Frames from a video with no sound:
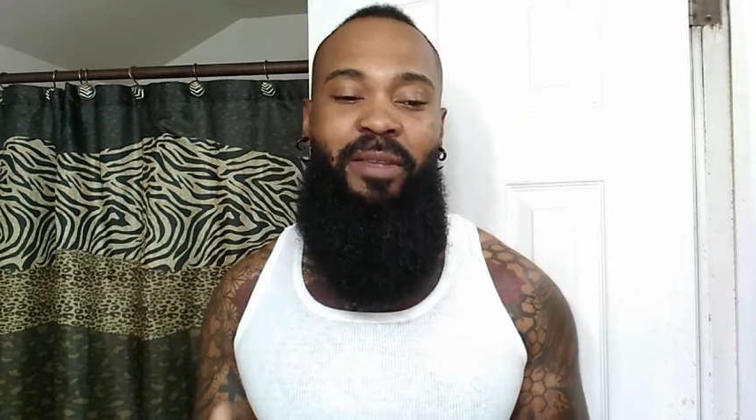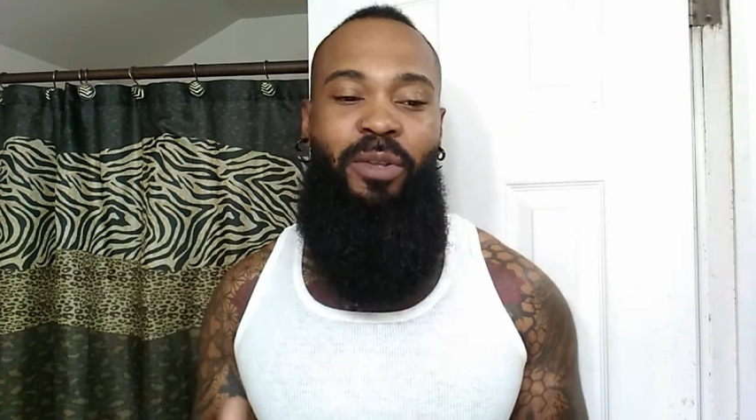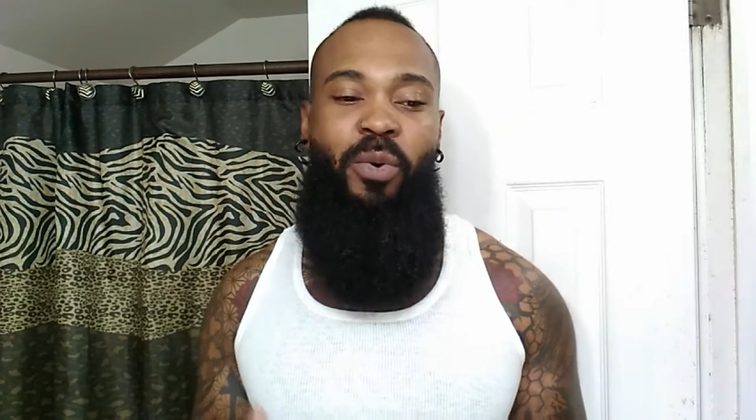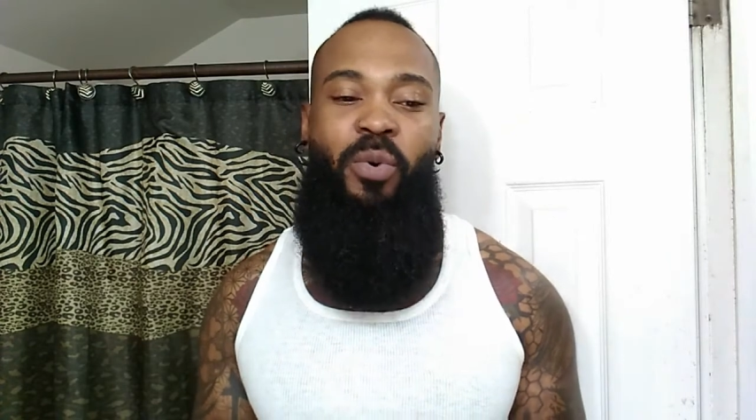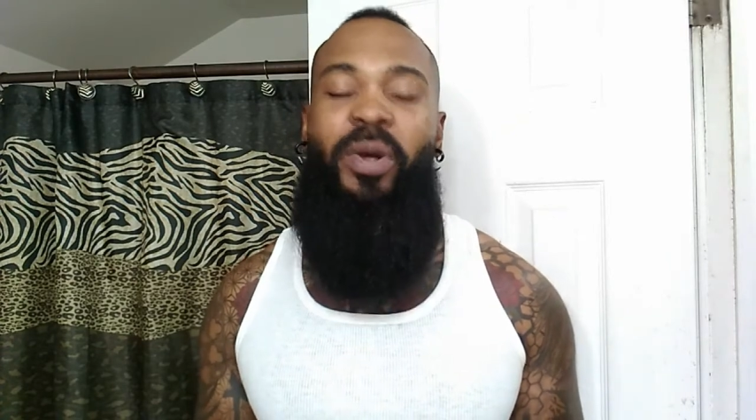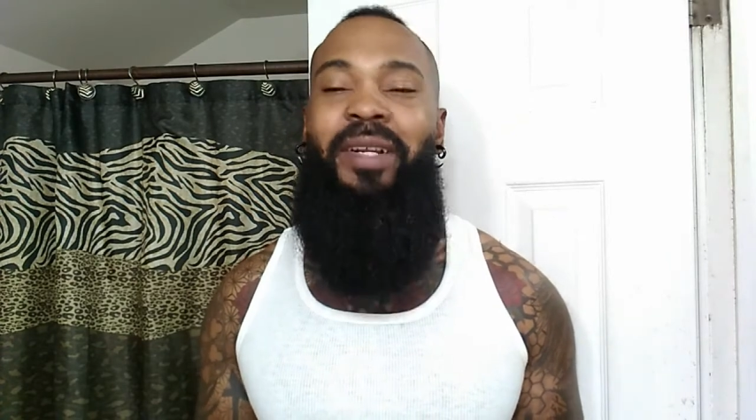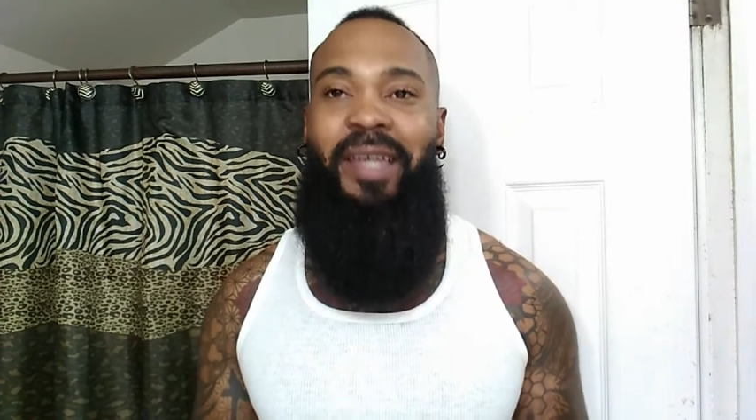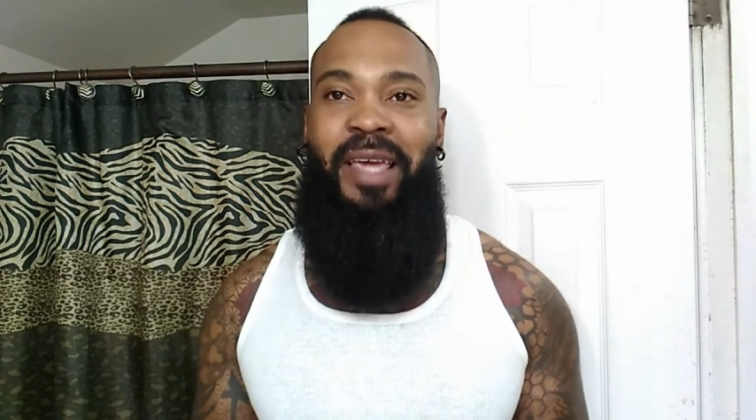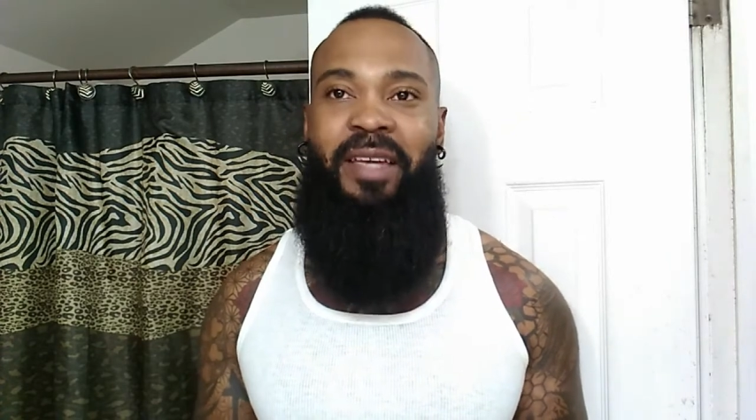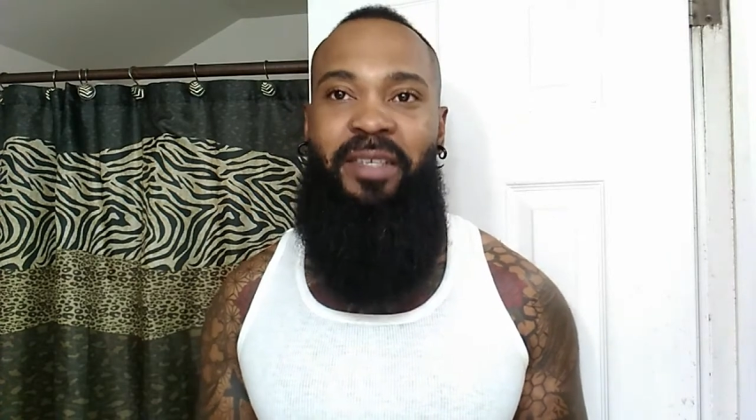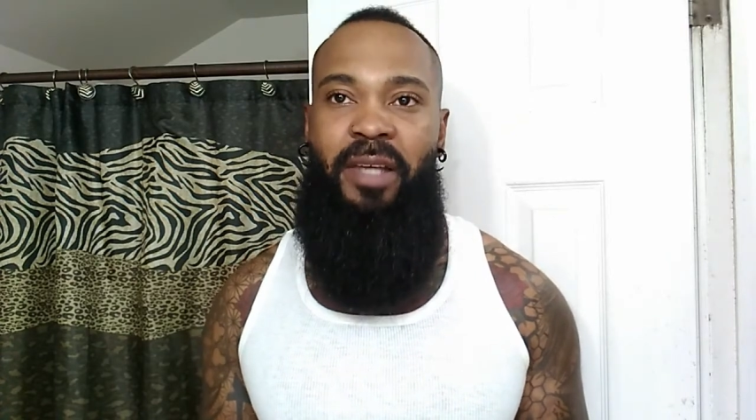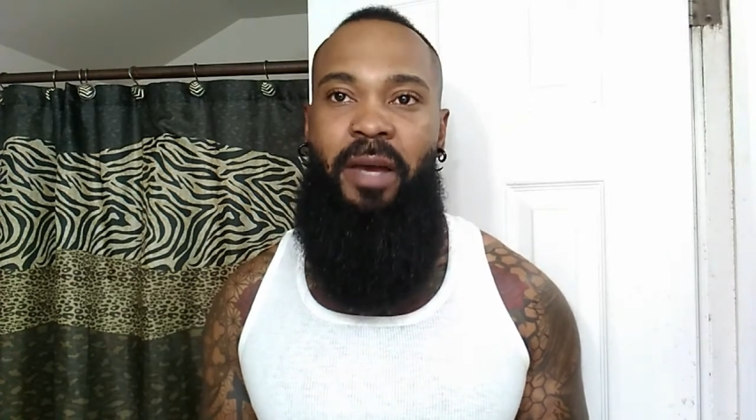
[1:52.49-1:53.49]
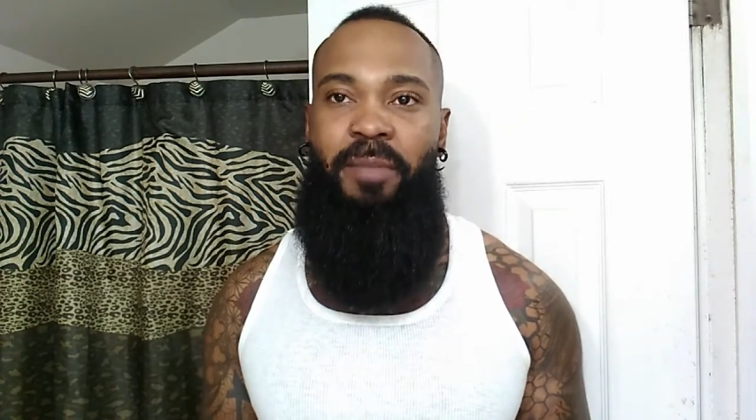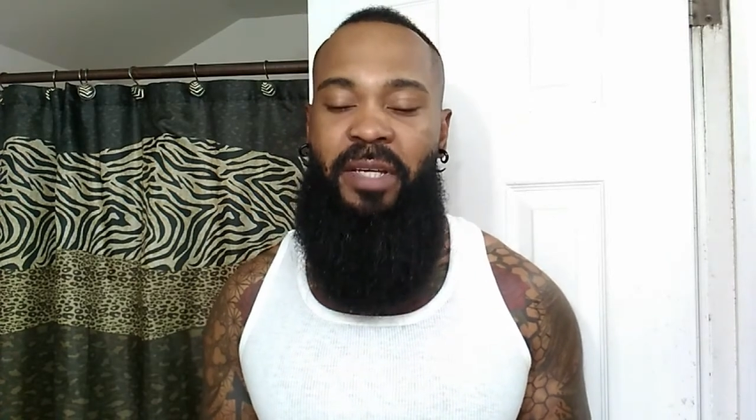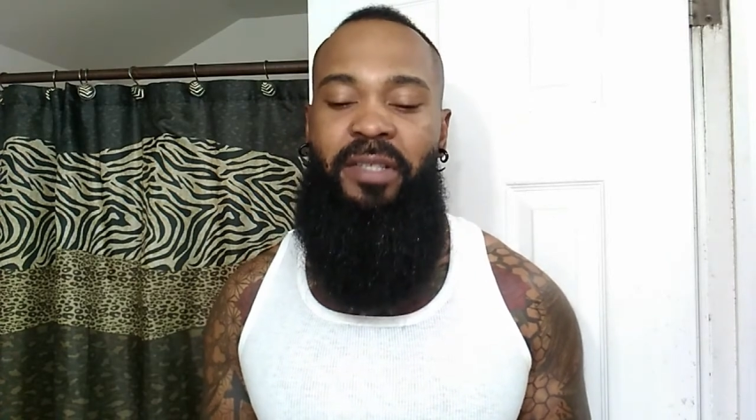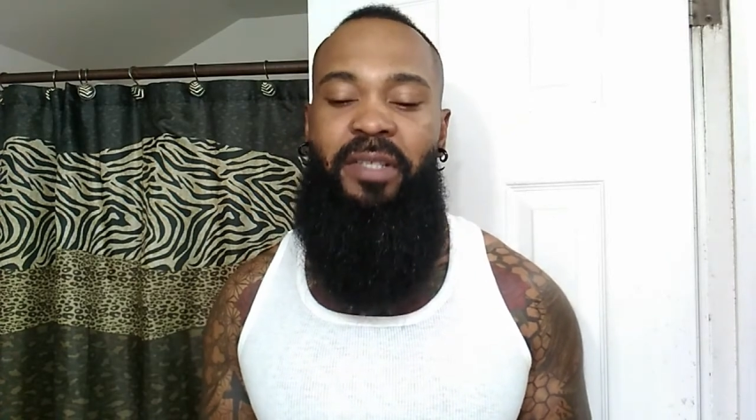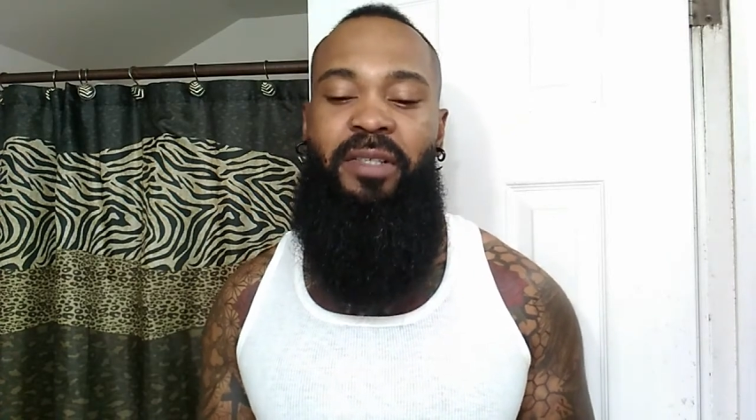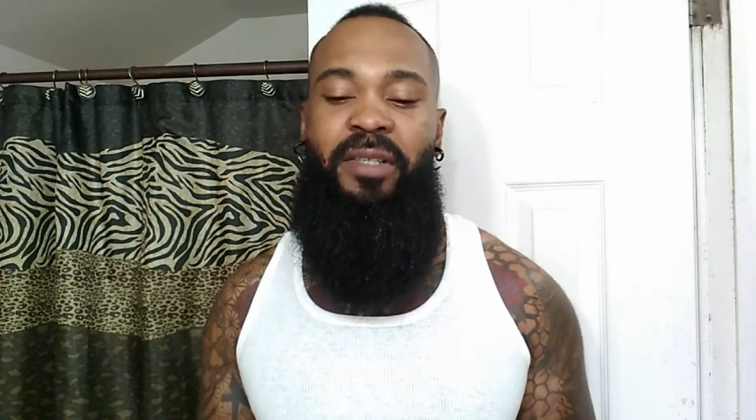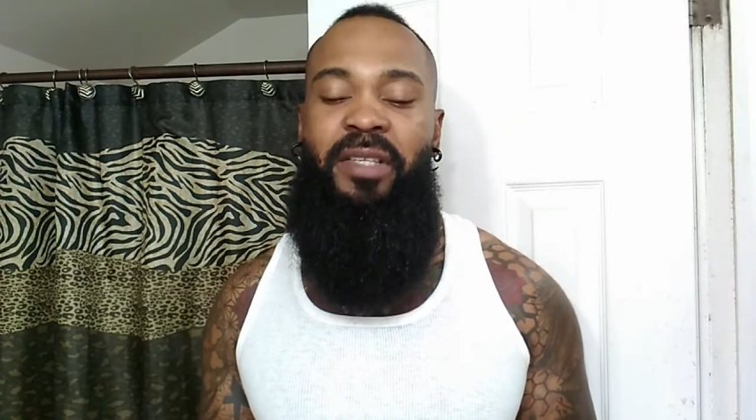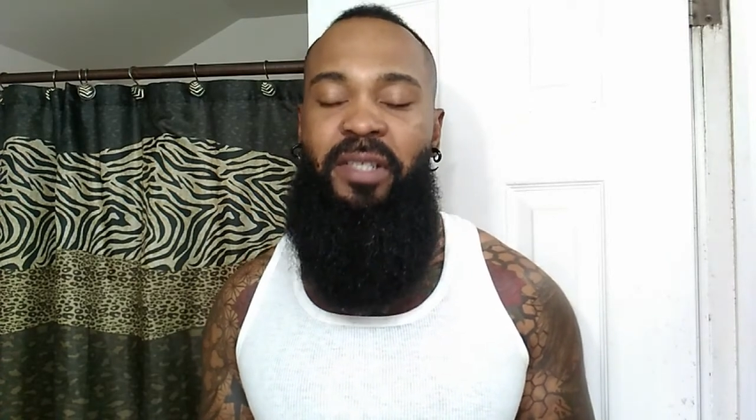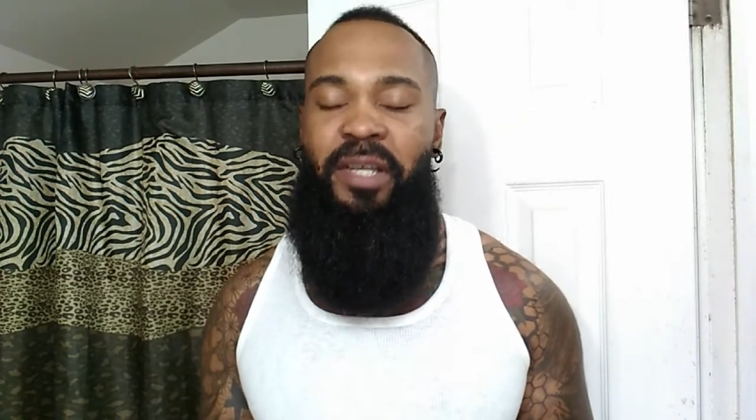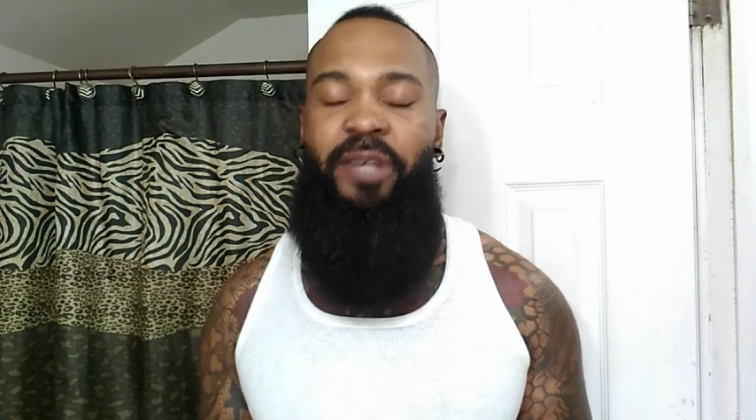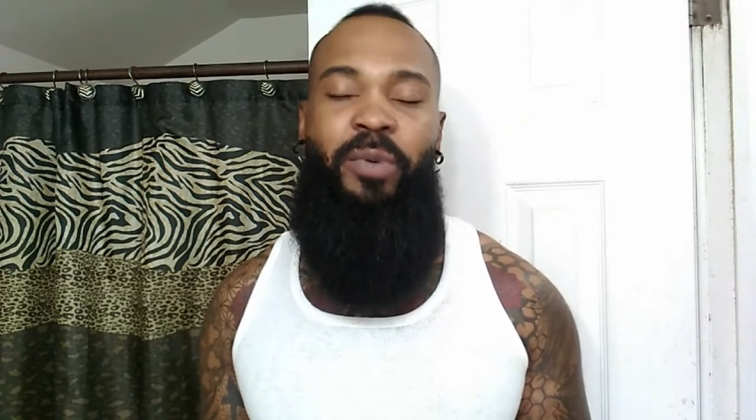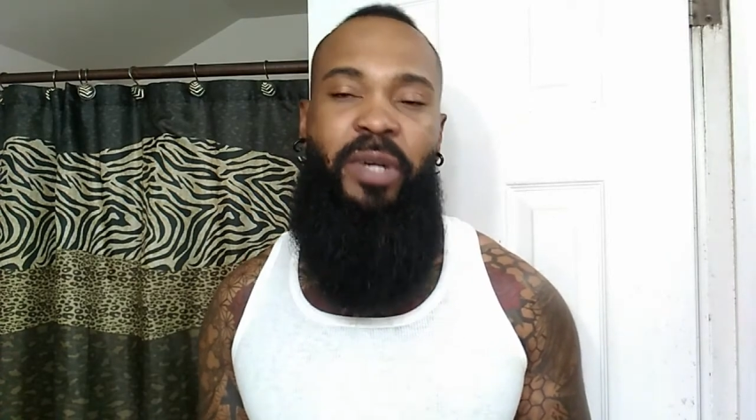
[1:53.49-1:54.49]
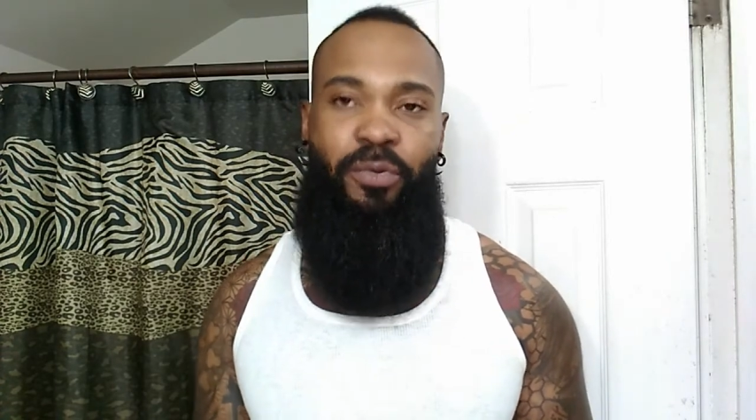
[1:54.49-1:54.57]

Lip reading: the oil cakes up because it's liquid